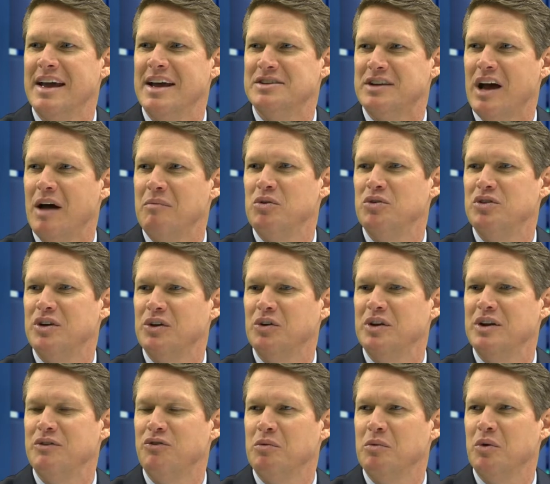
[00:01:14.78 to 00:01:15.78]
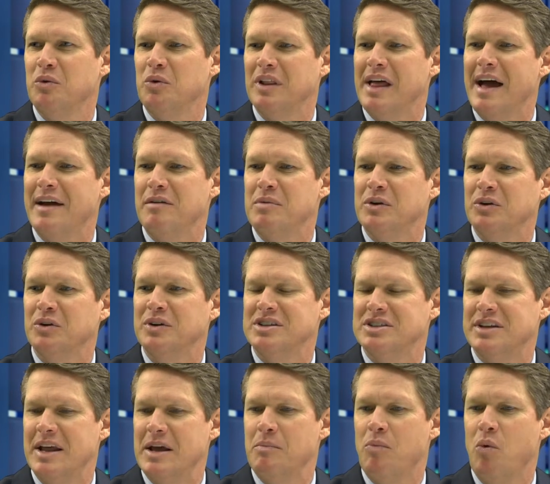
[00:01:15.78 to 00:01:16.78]
top utility from a reliability
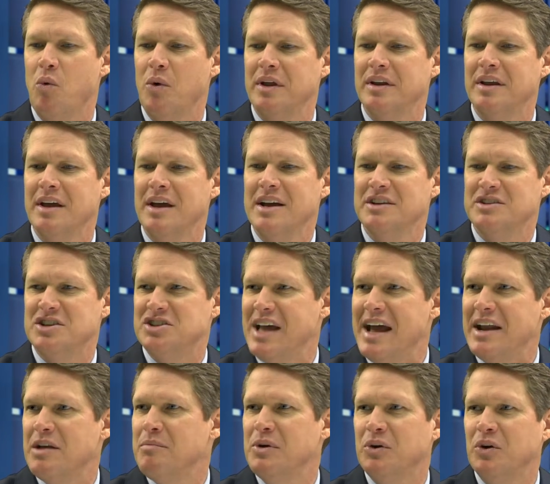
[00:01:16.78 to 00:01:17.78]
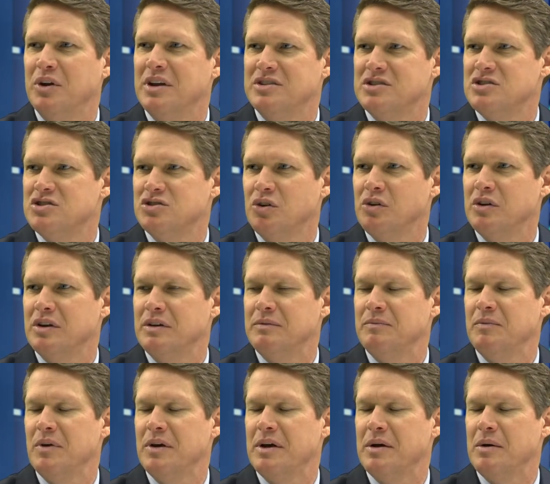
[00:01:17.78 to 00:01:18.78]
standpoint. Sustainability is
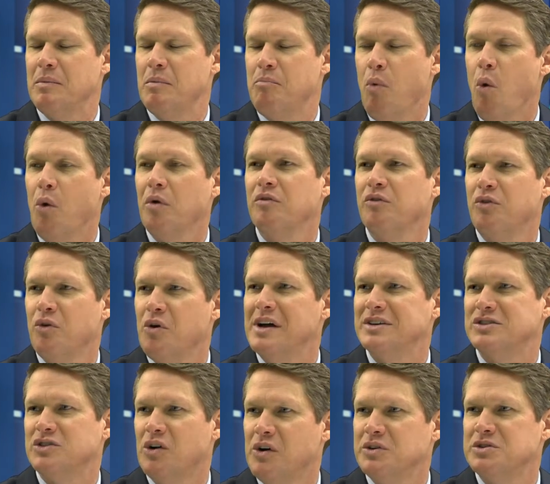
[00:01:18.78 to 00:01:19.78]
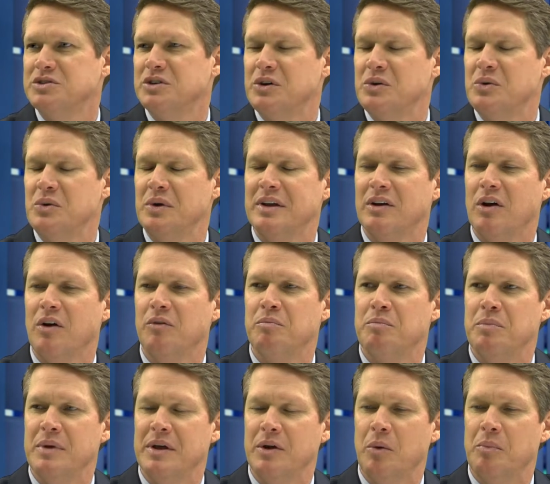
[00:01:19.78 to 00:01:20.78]
important for us also in
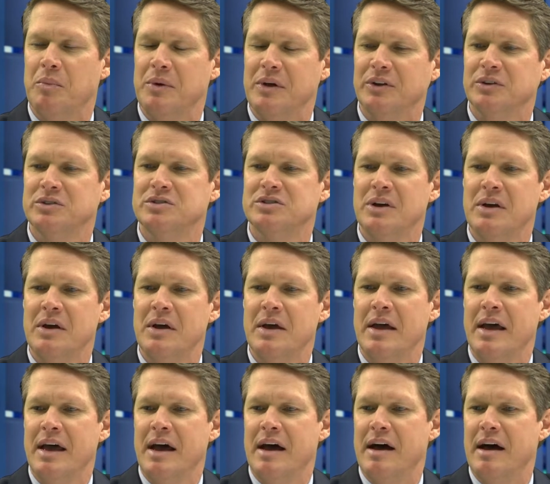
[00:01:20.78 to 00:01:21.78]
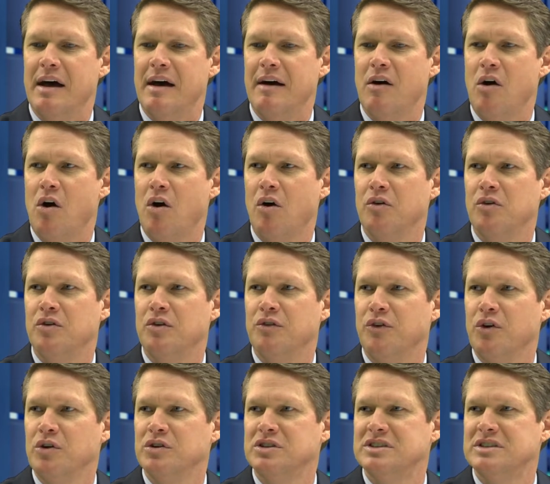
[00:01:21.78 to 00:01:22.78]
our pillars. Our
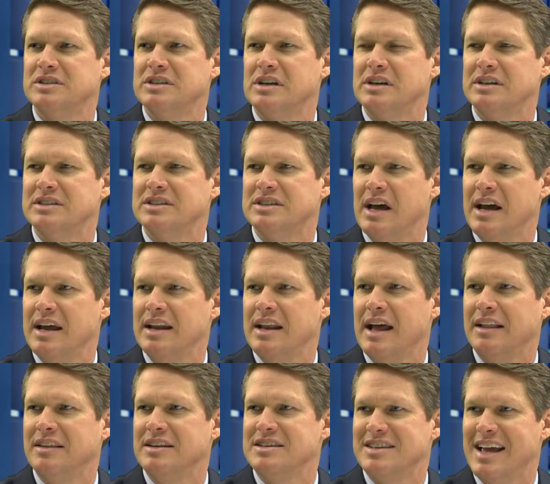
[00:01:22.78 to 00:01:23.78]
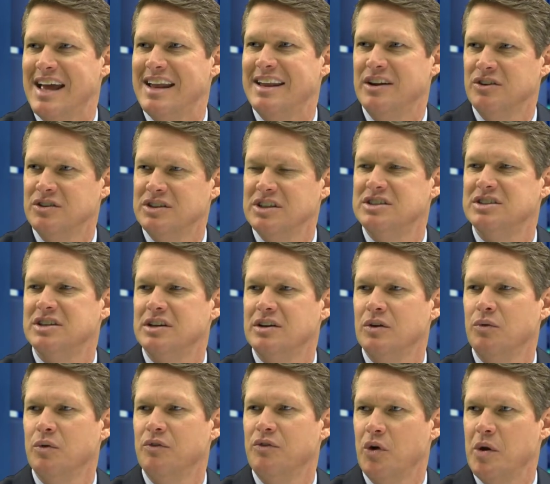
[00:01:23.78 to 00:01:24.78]
diverse site at the Stanton Energy
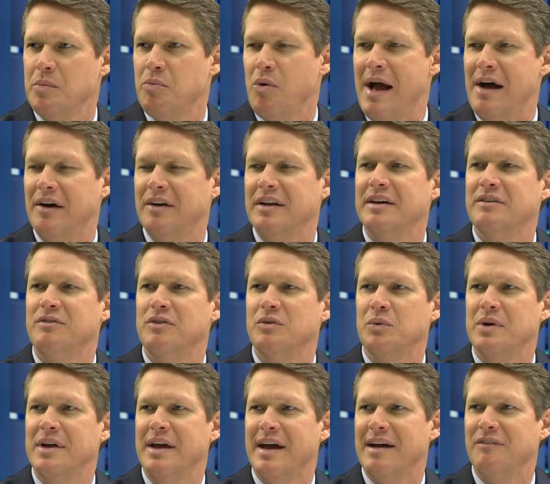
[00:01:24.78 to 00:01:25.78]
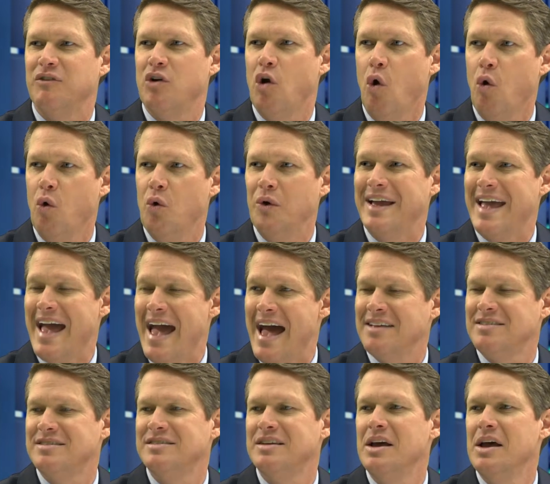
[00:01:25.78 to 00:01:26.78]
Center we're very proud of, and we have coal and
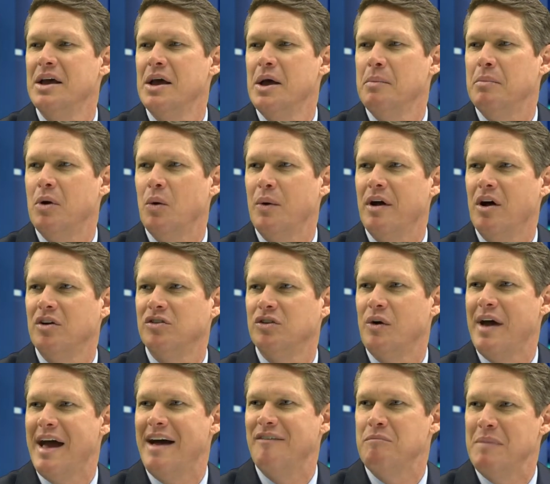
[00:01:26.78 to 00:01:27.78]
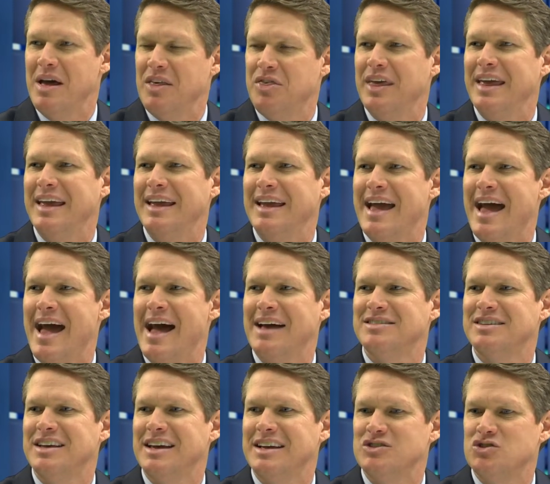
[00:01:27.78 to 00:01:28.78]
gas, but we also have methane
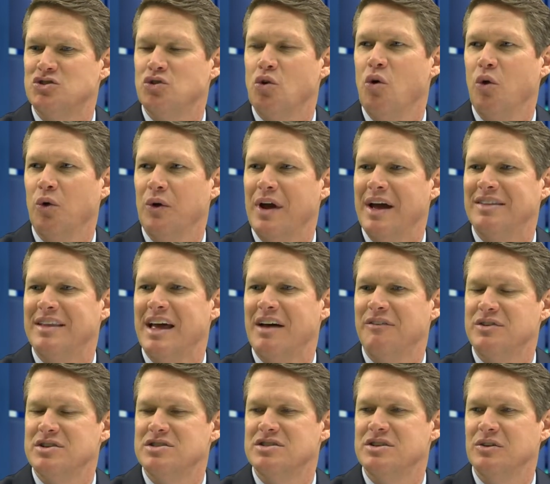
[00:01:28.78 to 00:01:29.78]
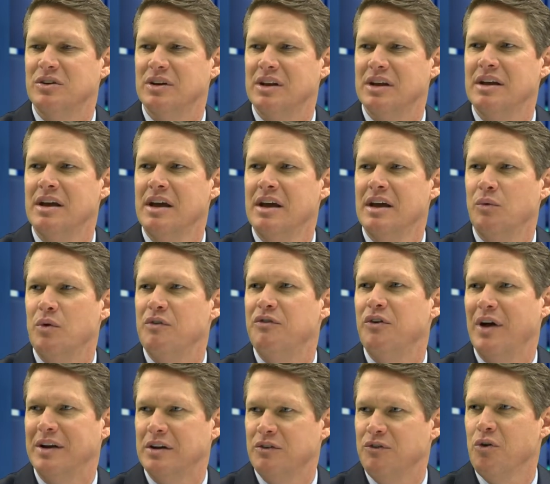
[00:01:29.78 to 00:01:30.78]
gas and solar at that facility. We
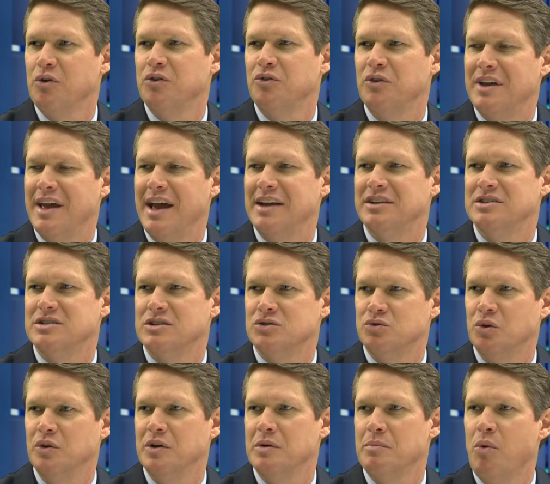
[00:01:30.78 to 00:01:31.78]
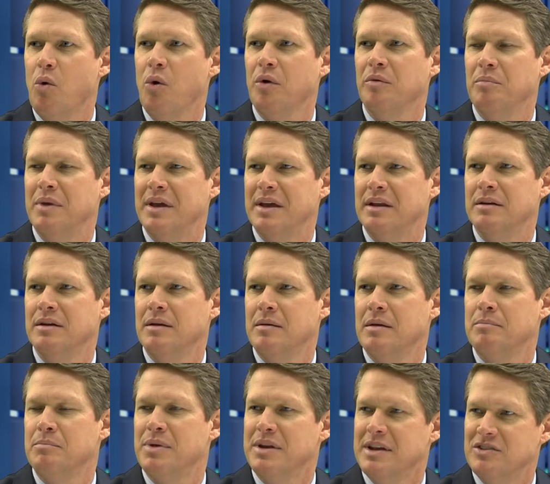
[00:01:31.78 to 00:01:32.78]
feel like diversification is really important being
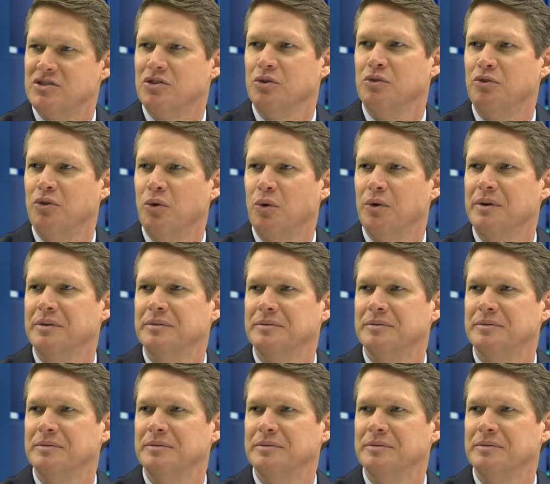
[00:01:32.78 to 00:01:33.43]
in Peninsular Florida.